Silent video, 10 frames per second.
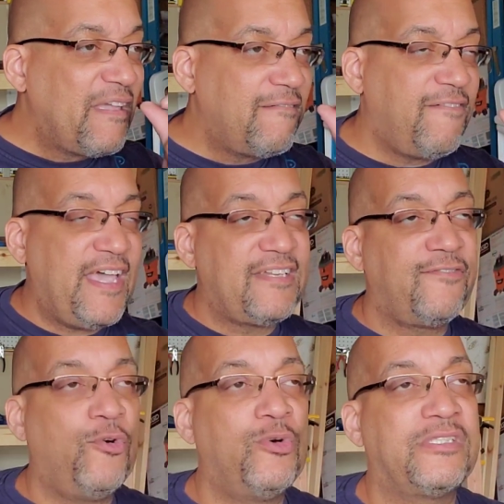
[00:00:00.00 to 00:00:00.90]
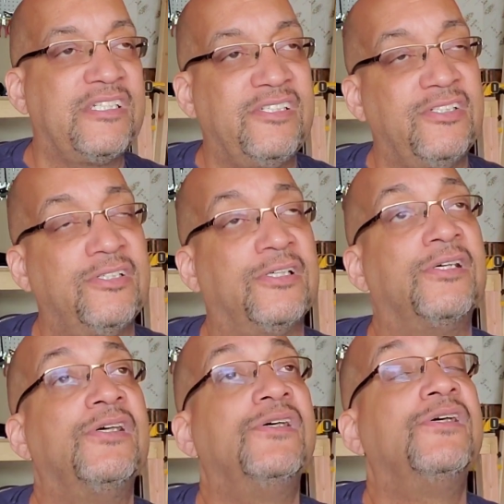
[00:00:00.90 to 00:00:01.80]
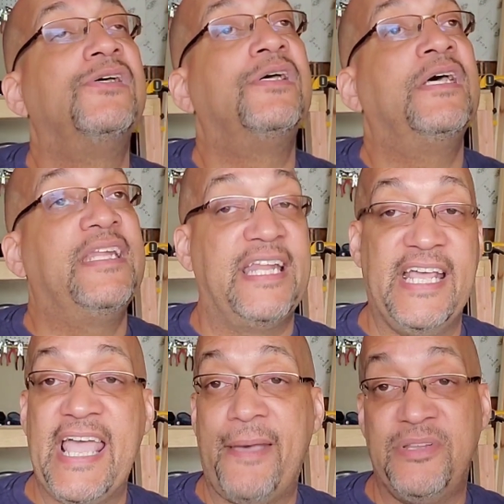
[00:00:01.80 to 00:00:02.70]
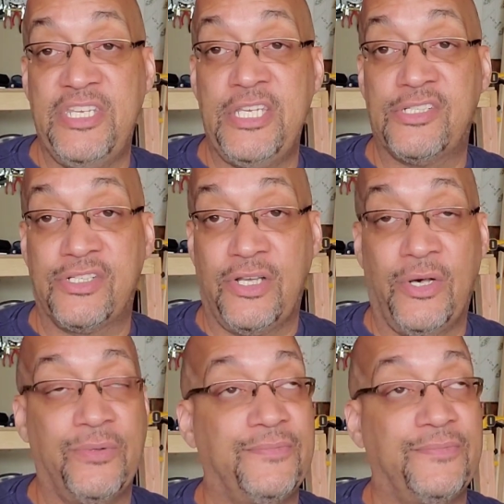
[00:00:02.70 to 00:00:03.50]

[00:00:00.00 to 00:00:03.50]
Fast forward to, and that happened years ago.